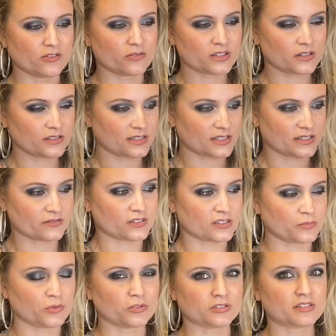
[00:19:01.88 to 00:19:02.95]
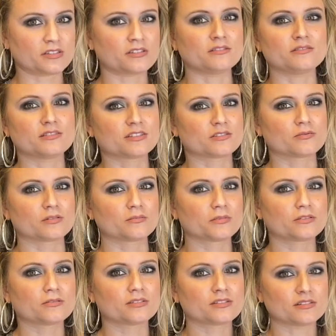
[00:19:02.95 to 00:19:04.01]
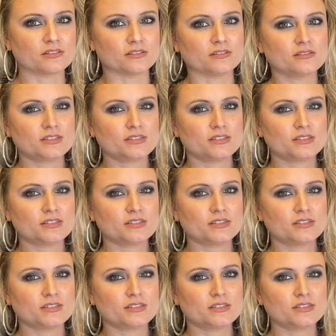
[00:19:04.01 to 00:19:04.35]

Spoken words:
with all these different sports too. That's what I'm doing. So